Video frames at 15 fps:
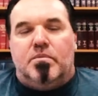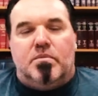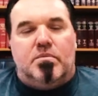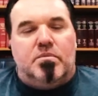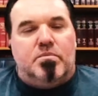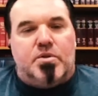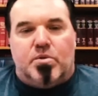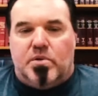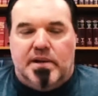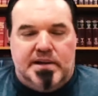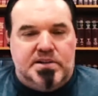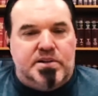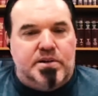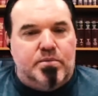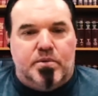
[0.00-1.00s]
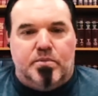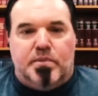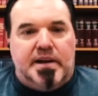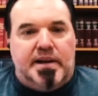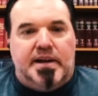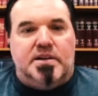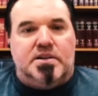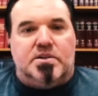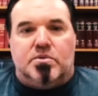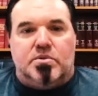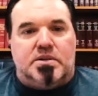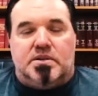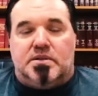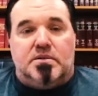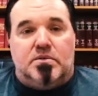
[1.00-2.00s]
The relationship with my kids
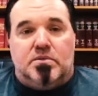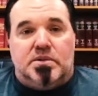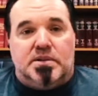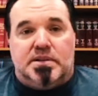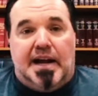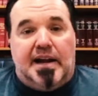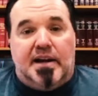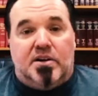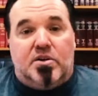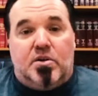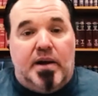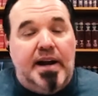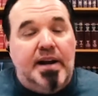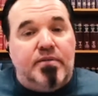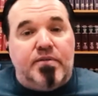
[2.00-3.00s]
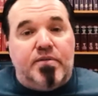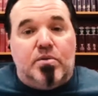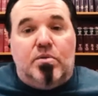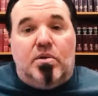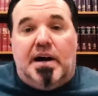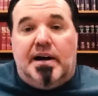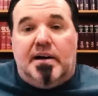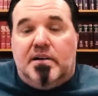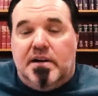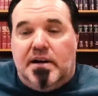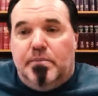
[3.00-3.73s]
was not great for a while.